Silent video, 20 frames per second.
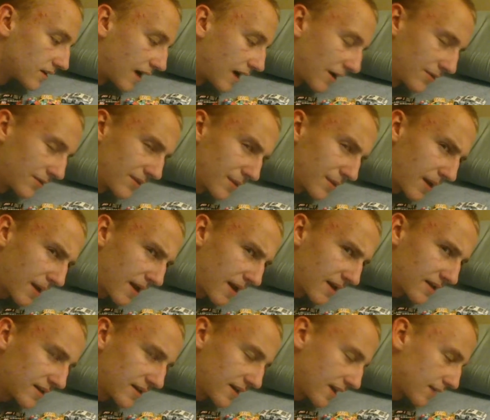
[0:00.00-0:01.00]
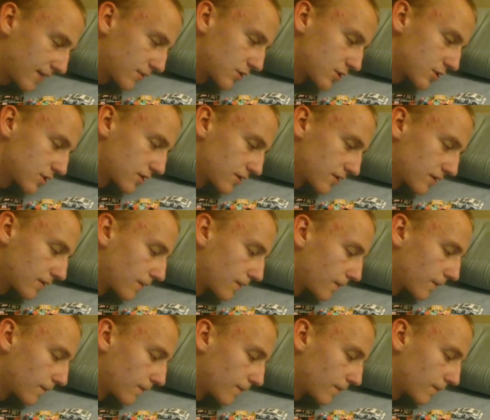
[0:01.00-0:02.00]
I don't think we got any damage.
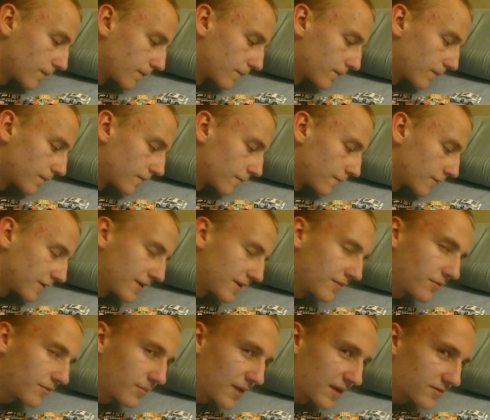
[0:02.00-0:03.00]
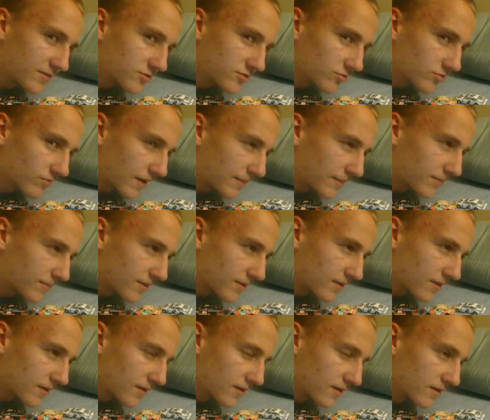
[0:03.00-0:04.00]
If we did, we may have scraped
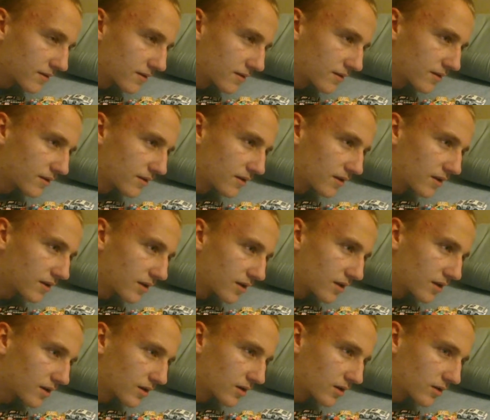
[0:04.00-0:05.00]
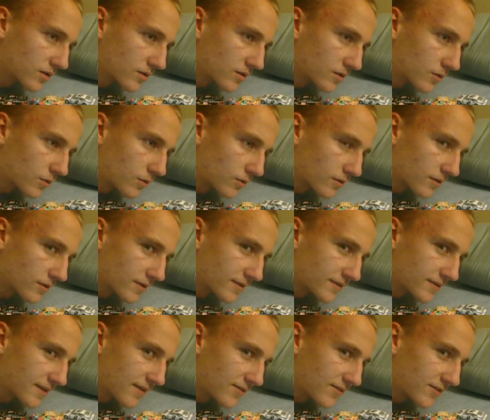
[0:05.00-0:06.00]
the corner of the
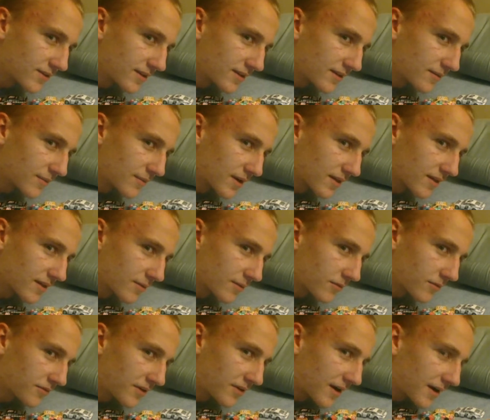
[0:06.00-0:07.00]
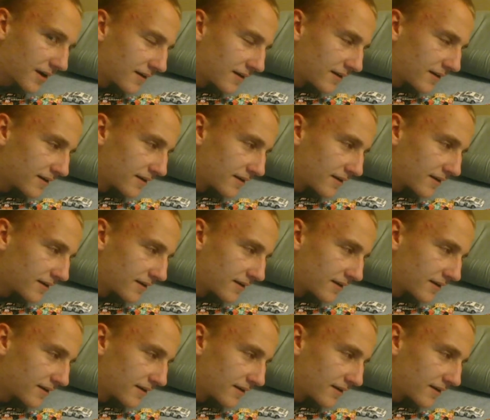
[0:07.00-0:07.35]
17, but I think we're fine.